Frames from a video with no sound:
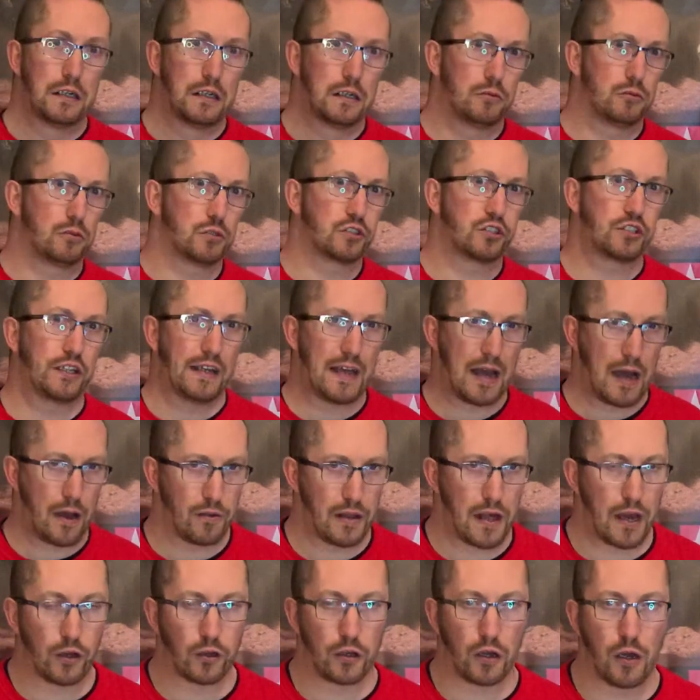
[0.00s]
we'll see how
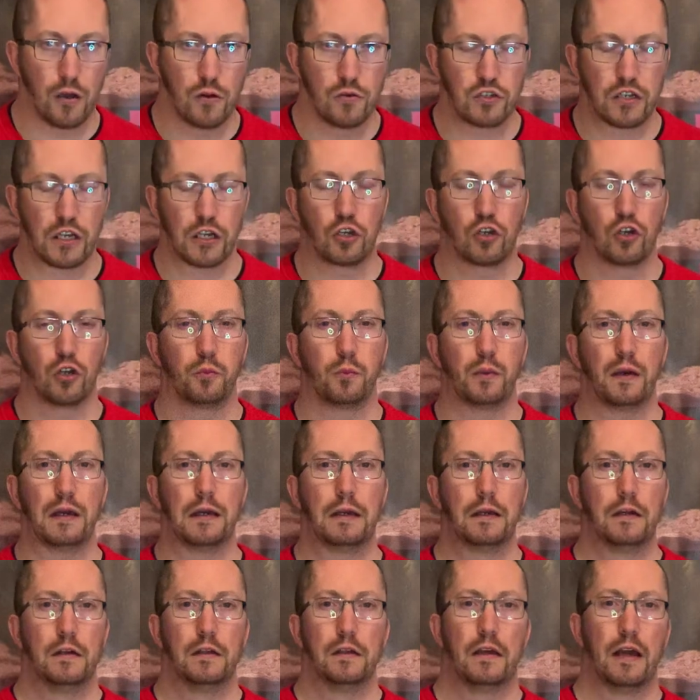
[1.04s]
that goes. It could
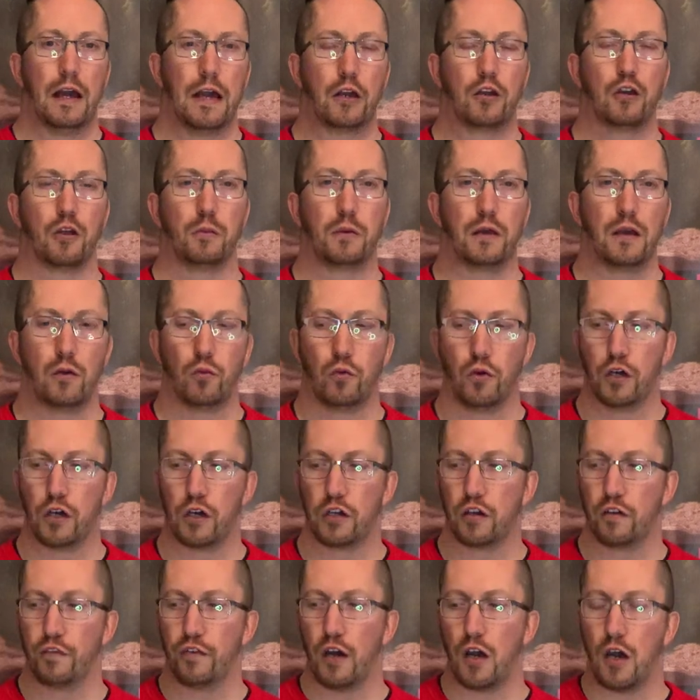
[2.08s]
be a
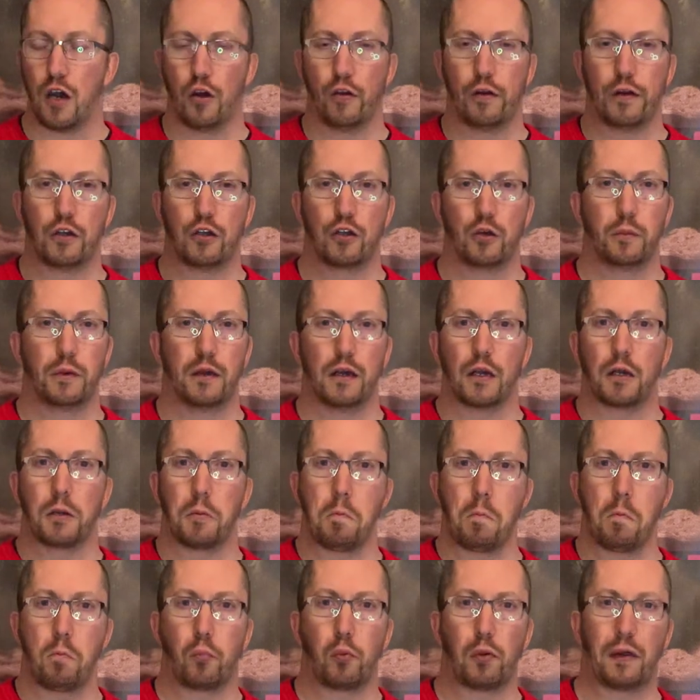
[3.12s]
work of art, or it could be a
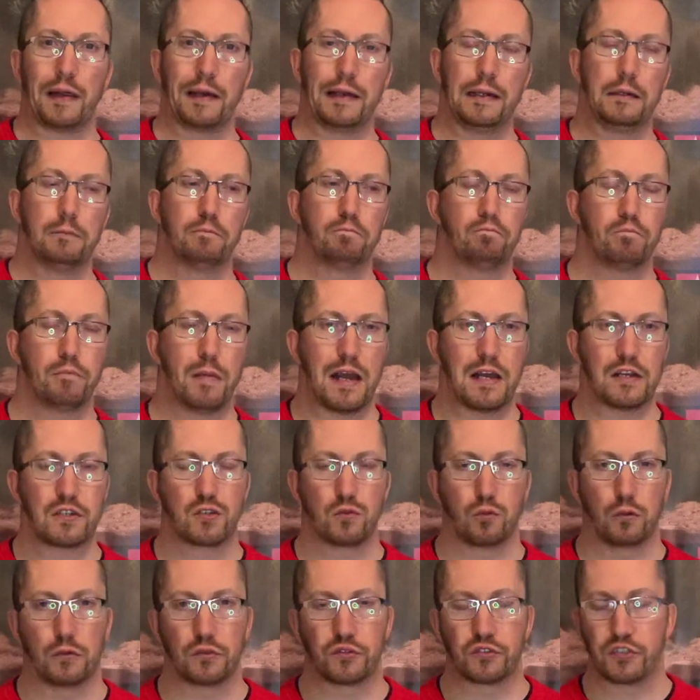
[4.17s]
complete mess.
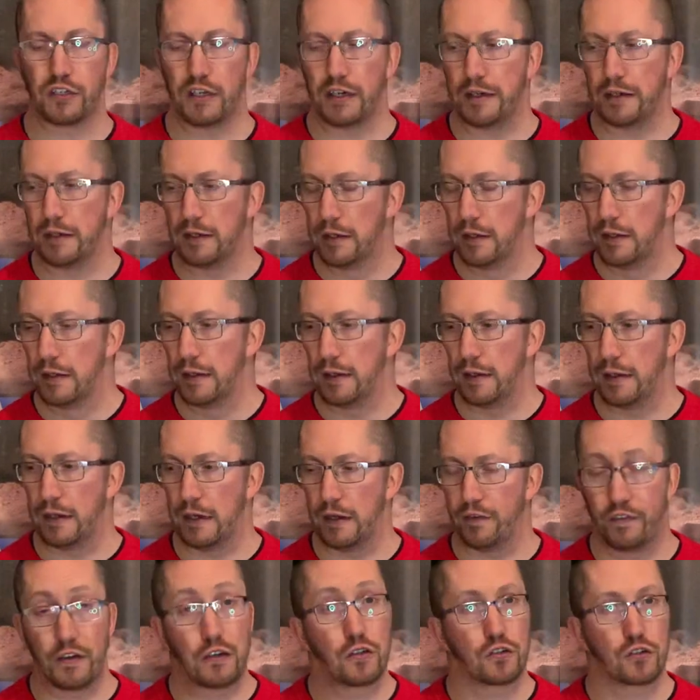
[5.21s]
We'll see.
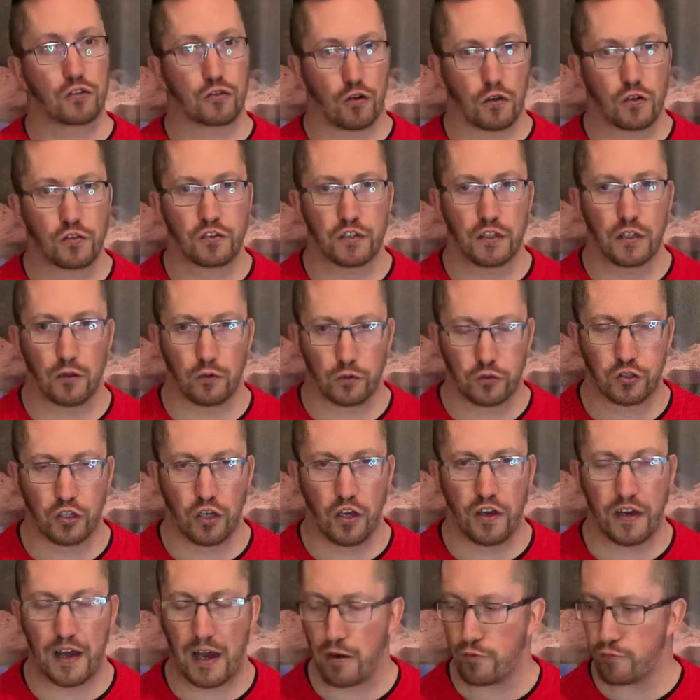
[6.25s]
Fingers crossed it'll
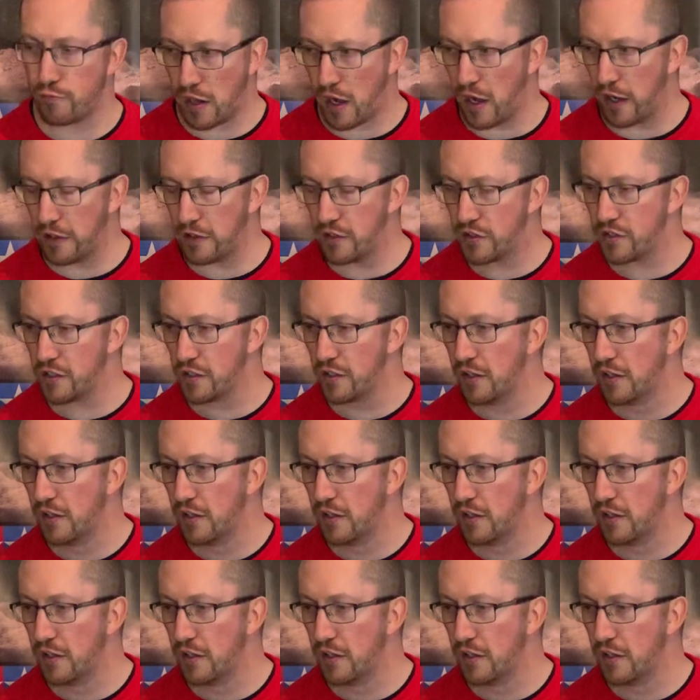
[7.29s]
turn out right.